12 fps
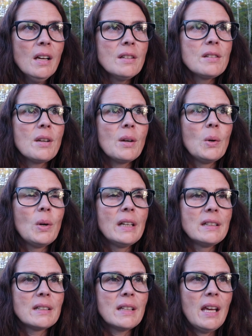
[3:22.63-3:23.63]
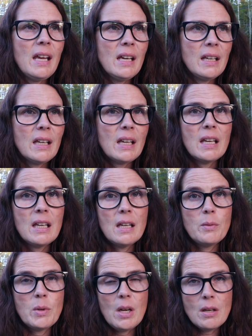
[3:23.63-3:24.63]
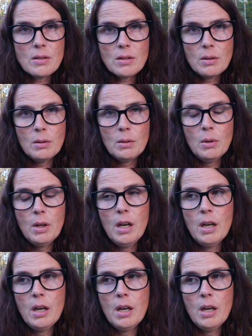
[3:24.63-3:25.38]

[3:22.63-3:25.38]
So I did canning, and we also